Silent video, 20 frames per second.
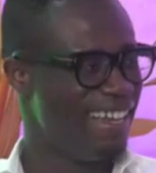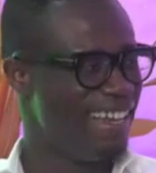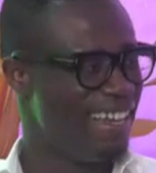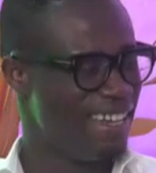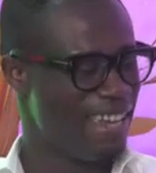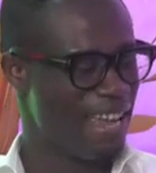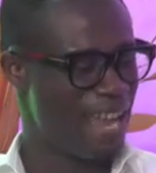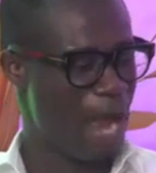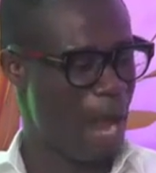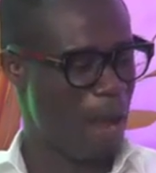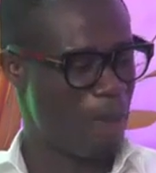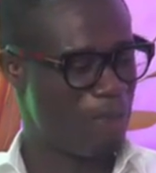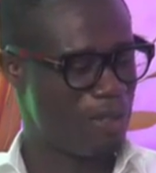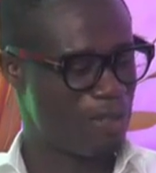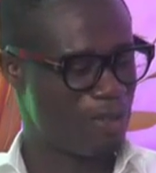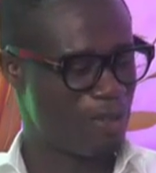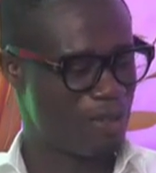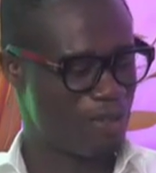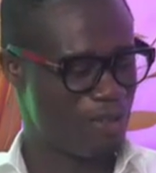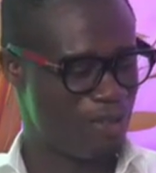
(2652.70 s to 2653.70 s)
Yeah,
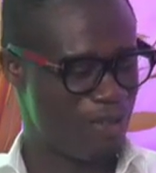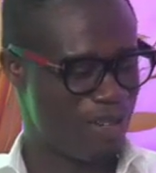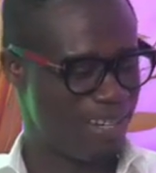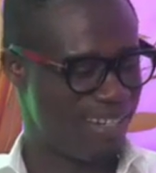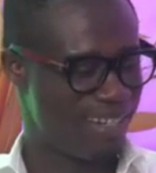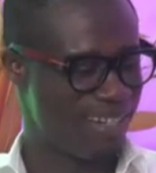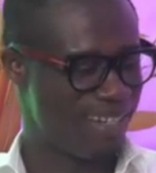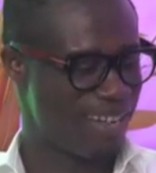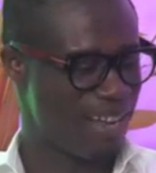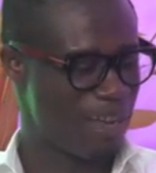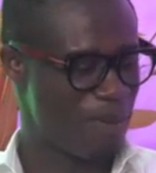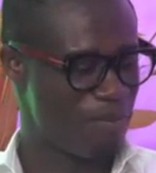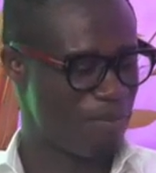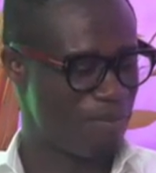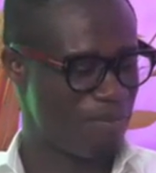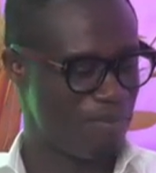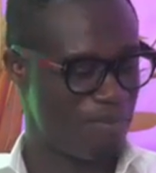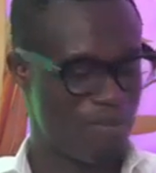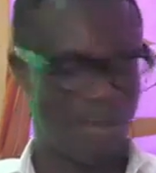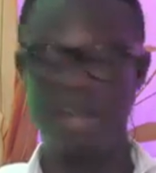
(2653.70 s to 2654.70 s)
hibiscus drink.
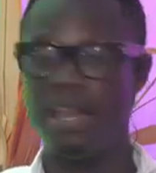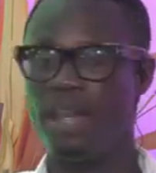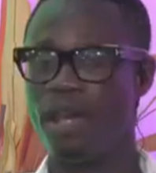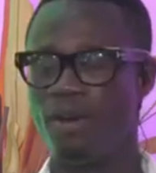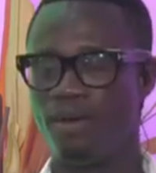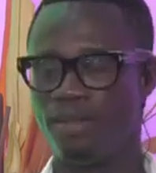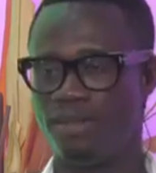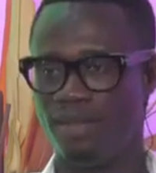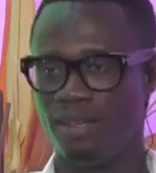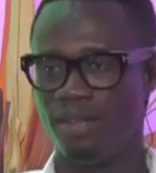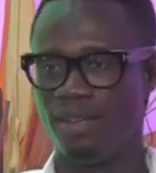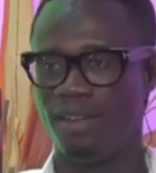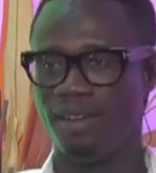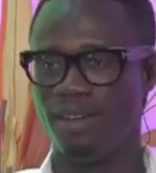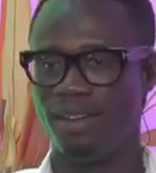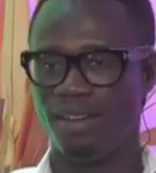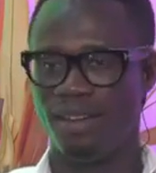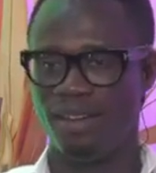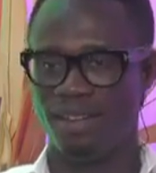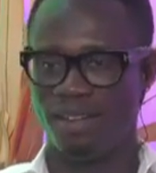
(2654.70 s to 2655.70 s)
Very healthy.
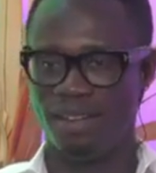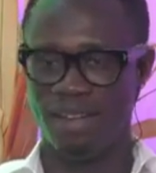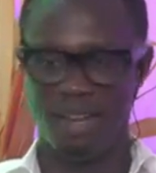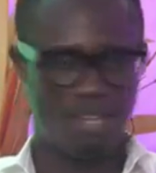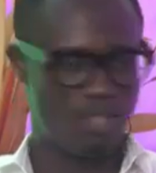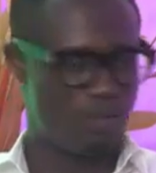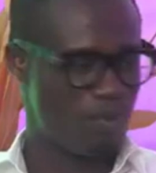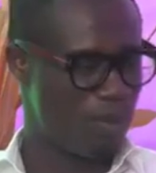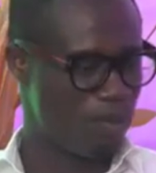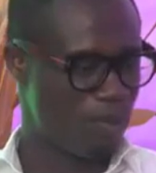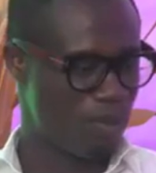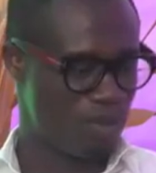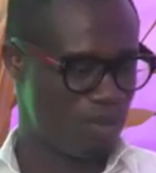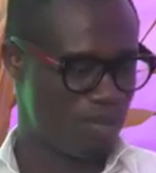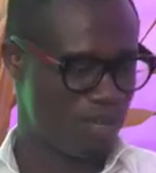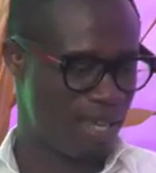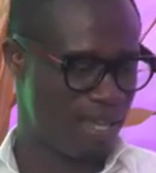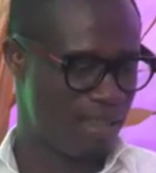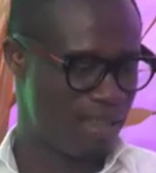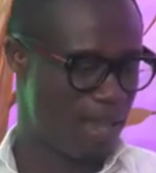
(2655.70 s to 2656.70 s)
That has been put
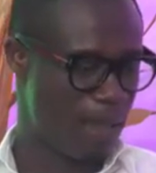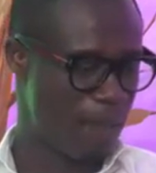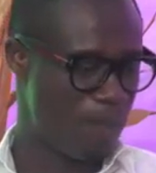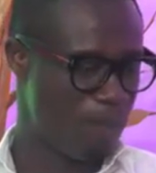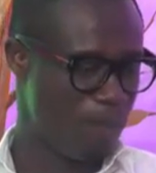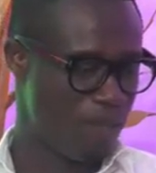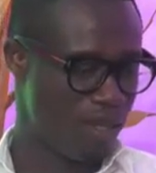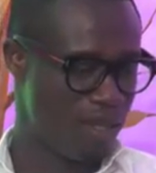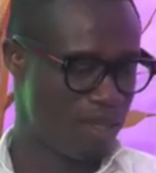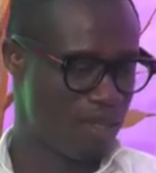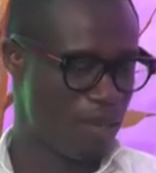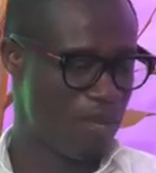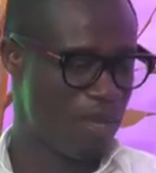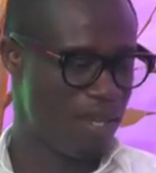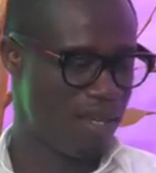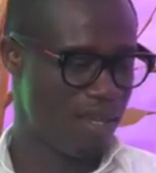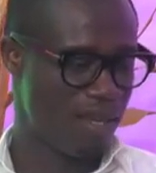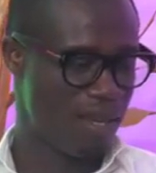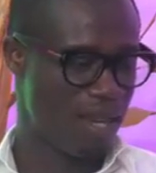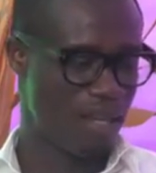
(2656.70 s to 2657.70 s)
together. It's a
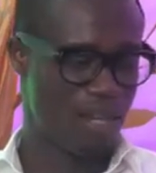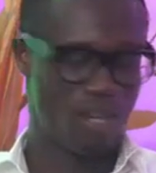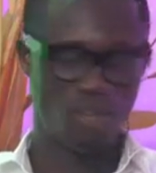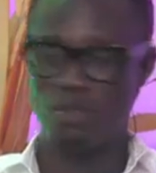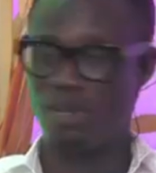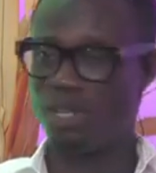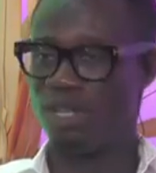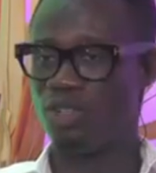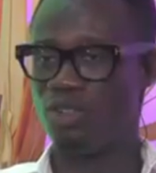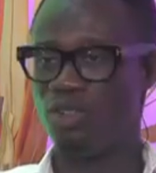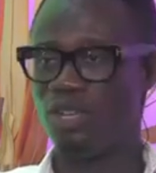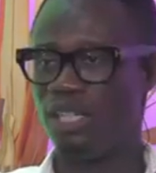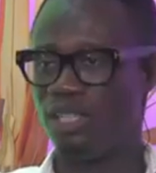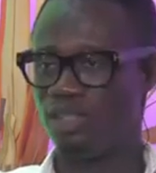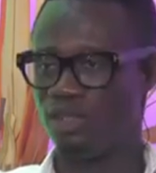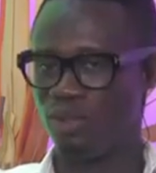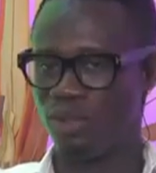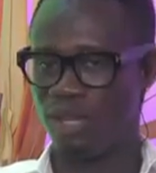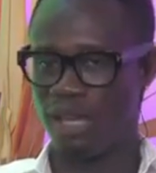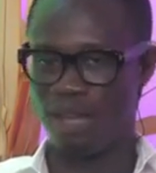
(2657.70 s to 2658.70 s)
made in Ghana drink. You need
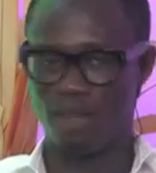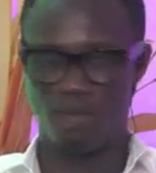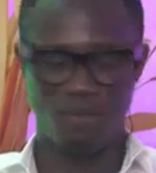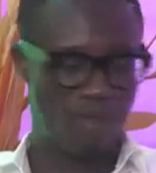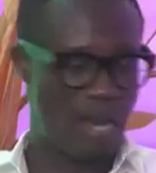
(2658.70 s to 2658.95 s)
to get it.